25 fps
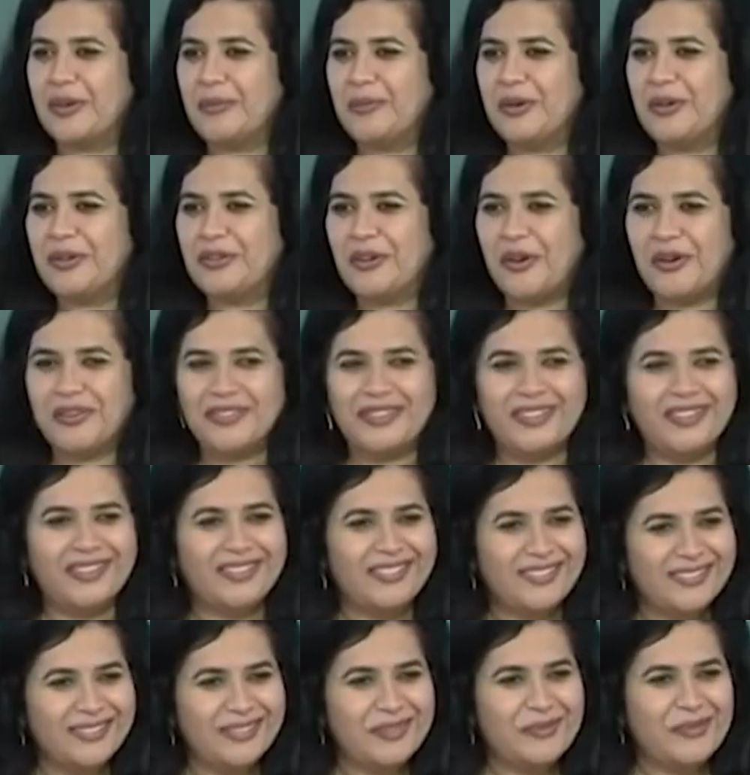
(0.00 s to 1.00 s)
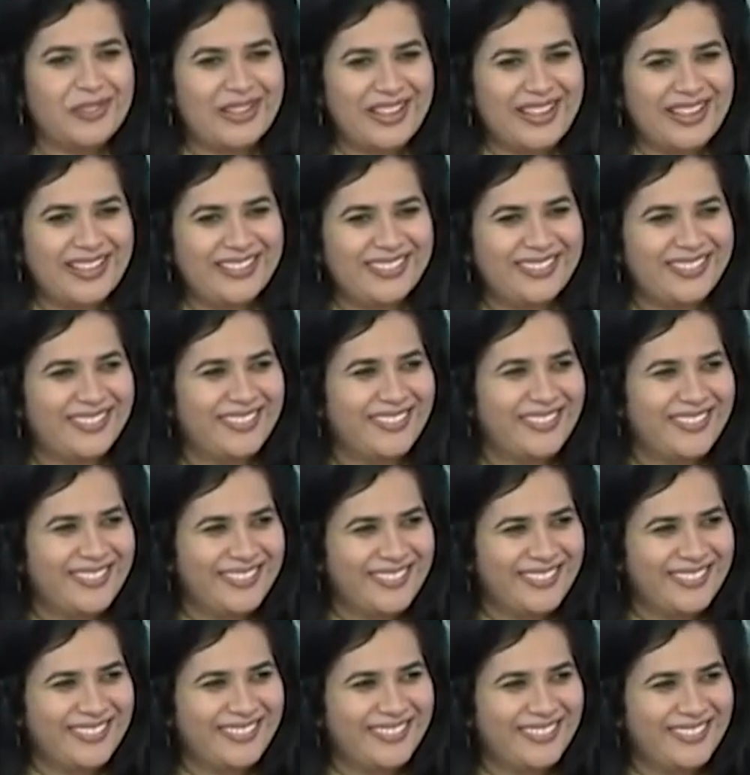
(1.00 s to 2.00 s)
about authorism, right?
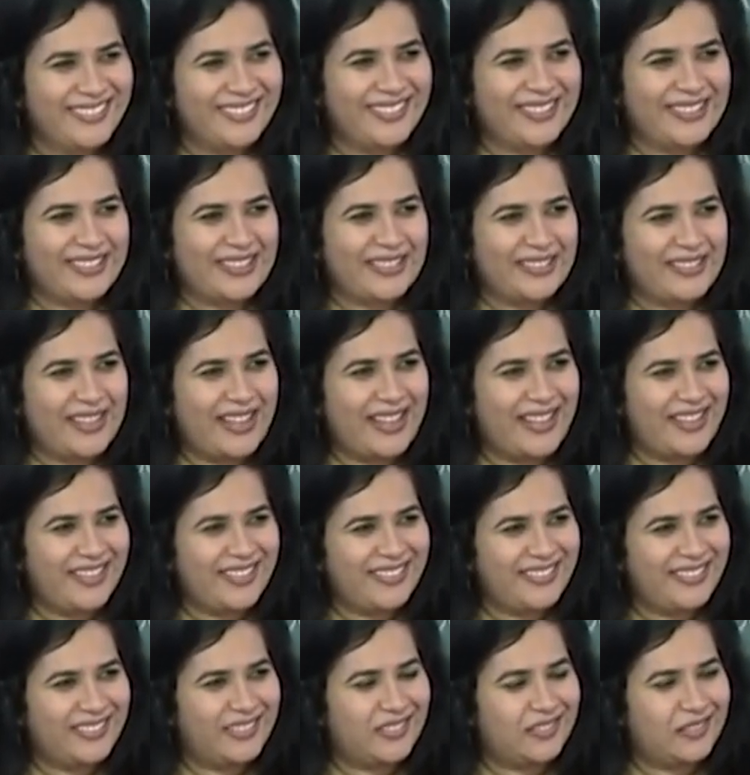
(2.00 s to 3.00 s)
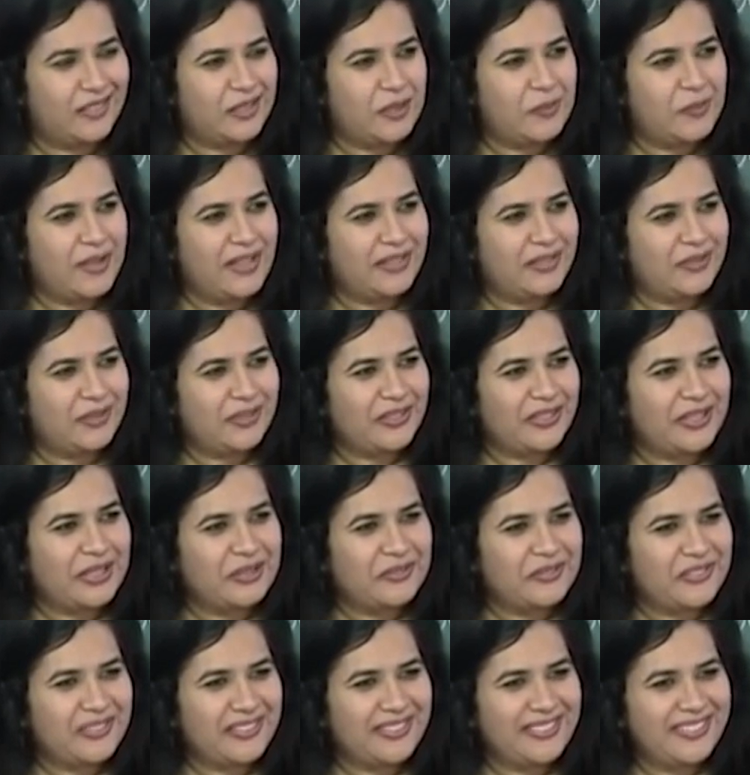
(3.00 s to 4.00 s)
So, uh,
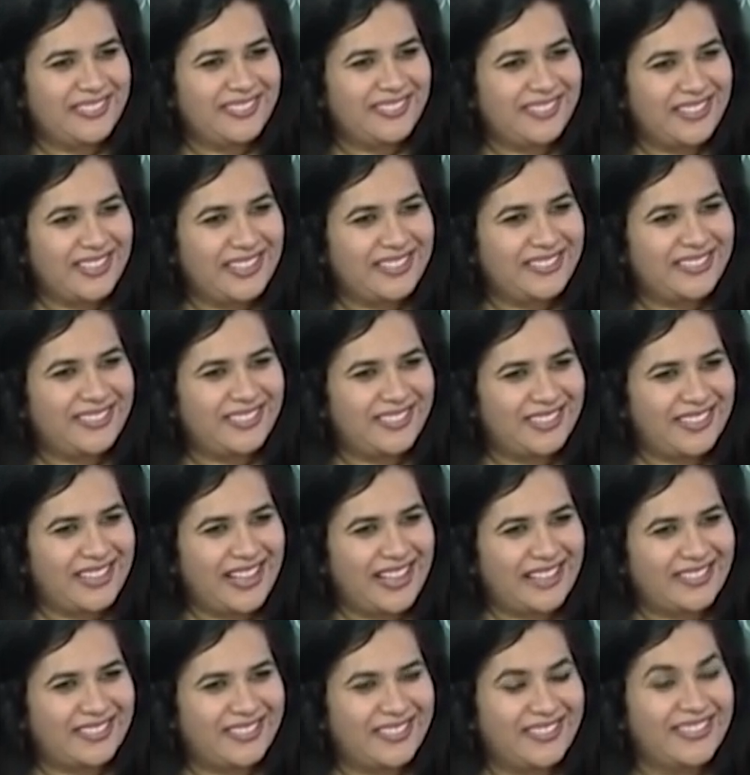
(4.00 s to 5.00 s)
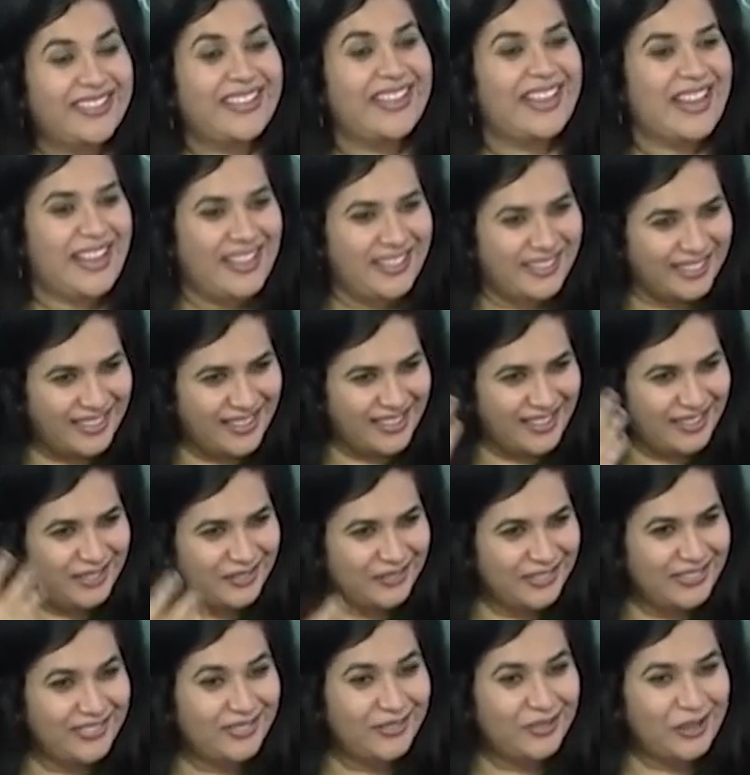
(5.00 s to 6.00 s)
cinematographer and director, actor,
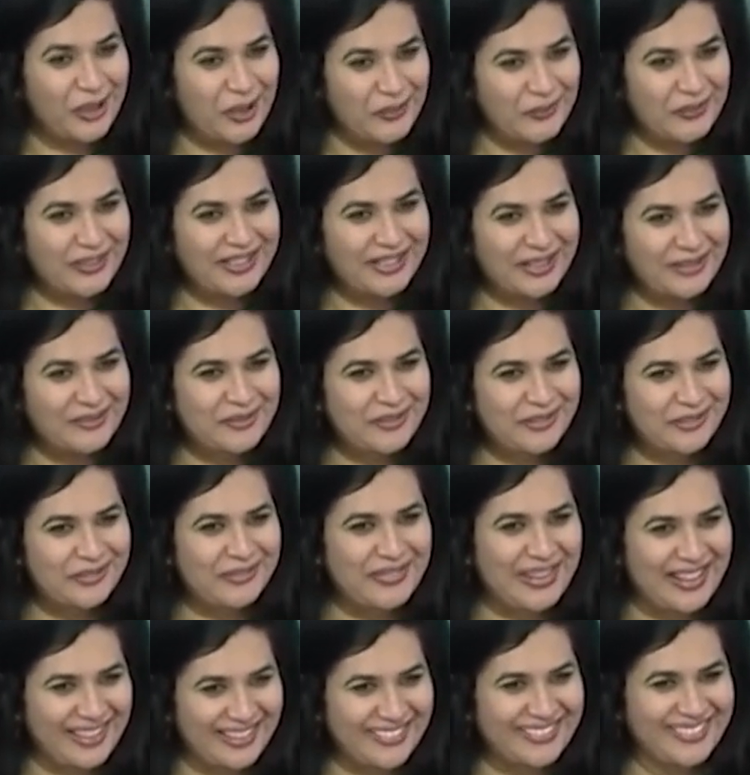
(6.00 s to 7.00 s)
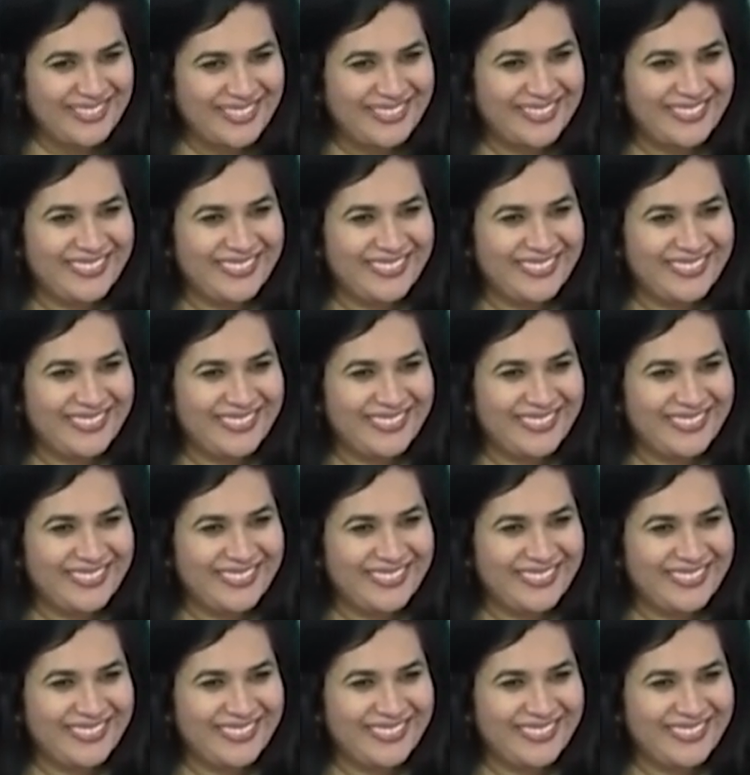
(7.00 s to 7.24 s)
Arvind Swami comes back.